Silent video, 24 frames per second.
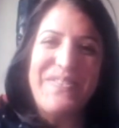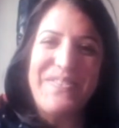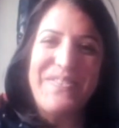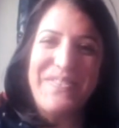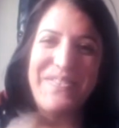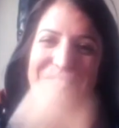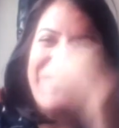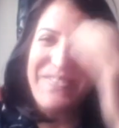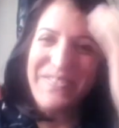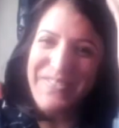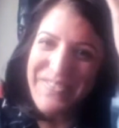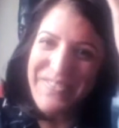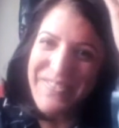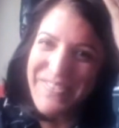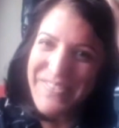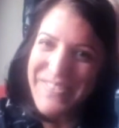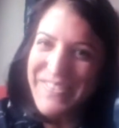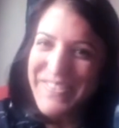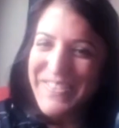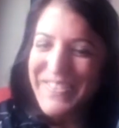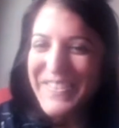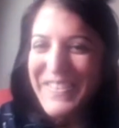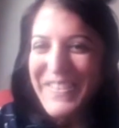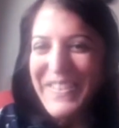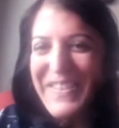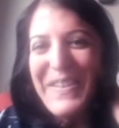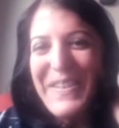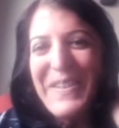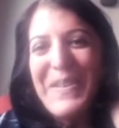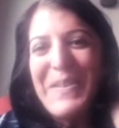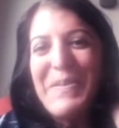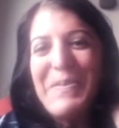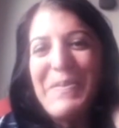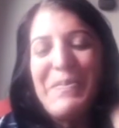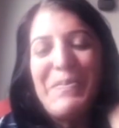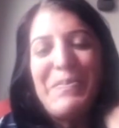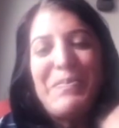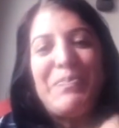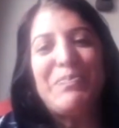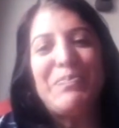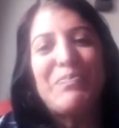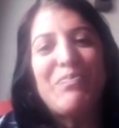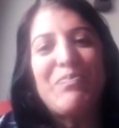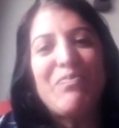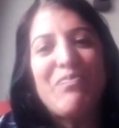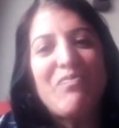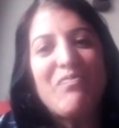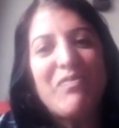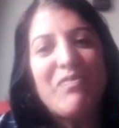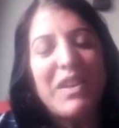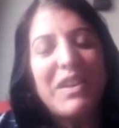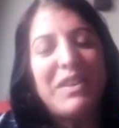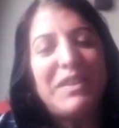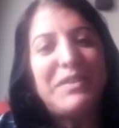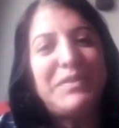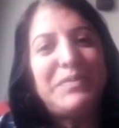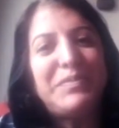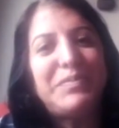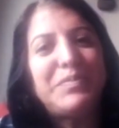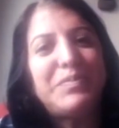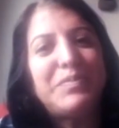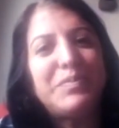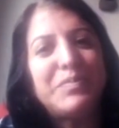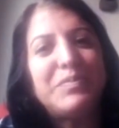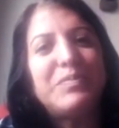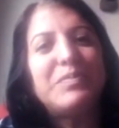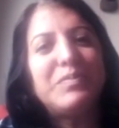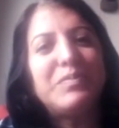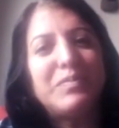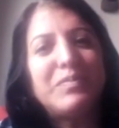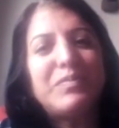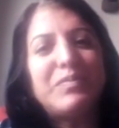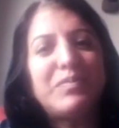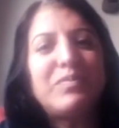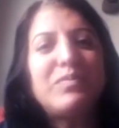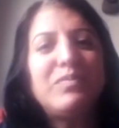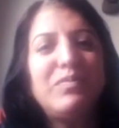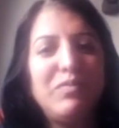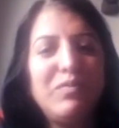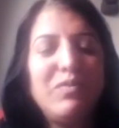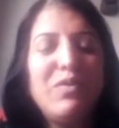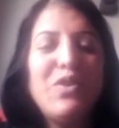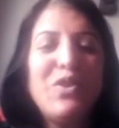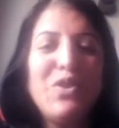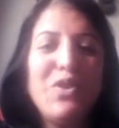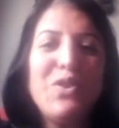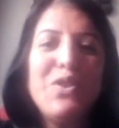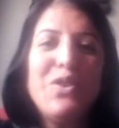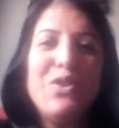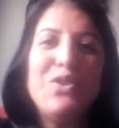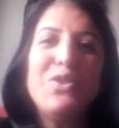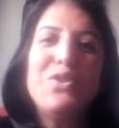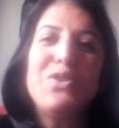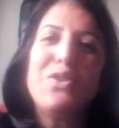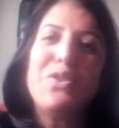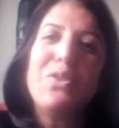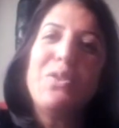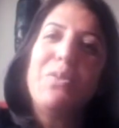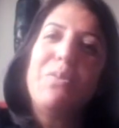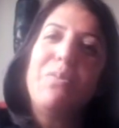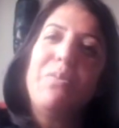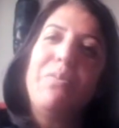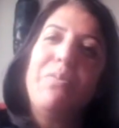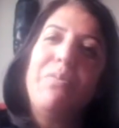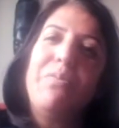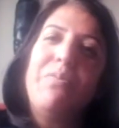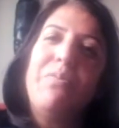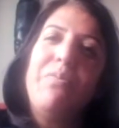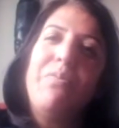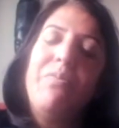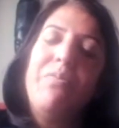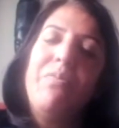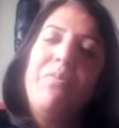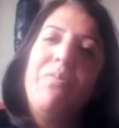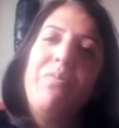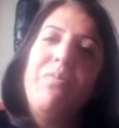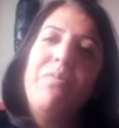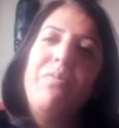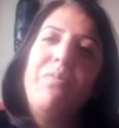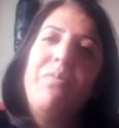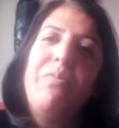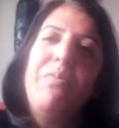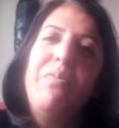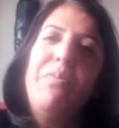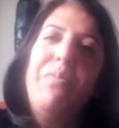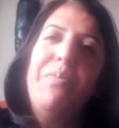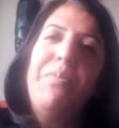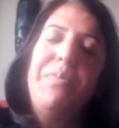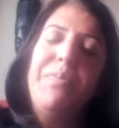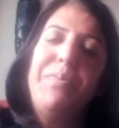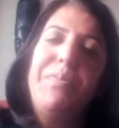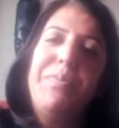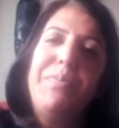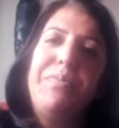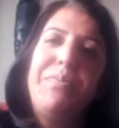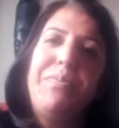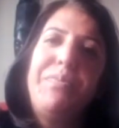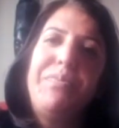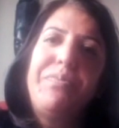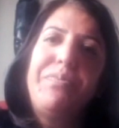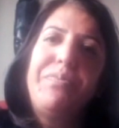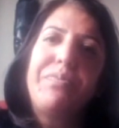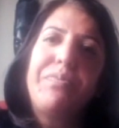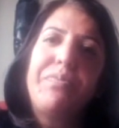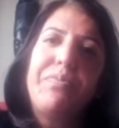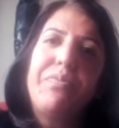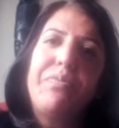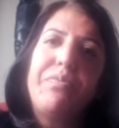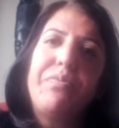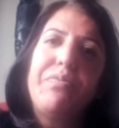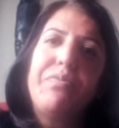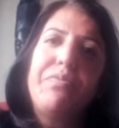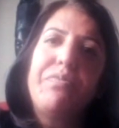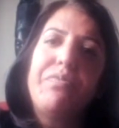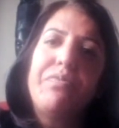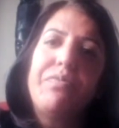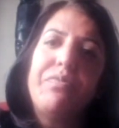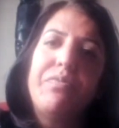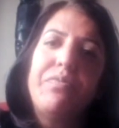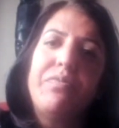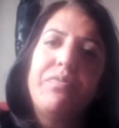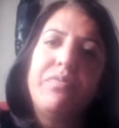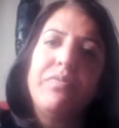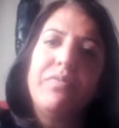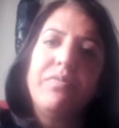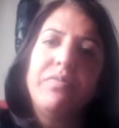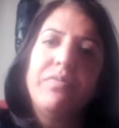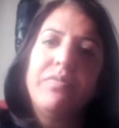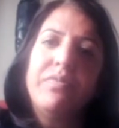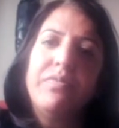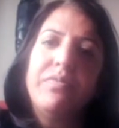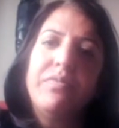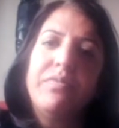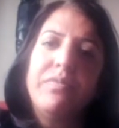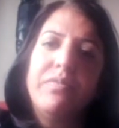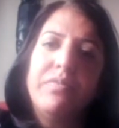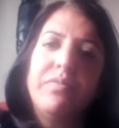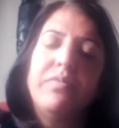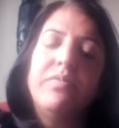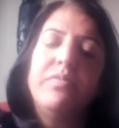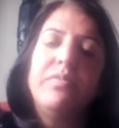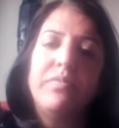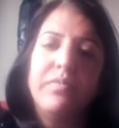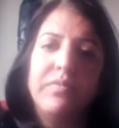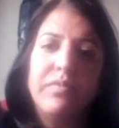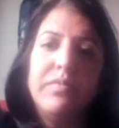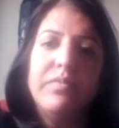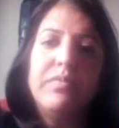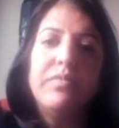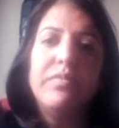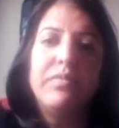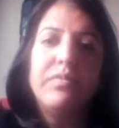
No words are spoken by the person on screen.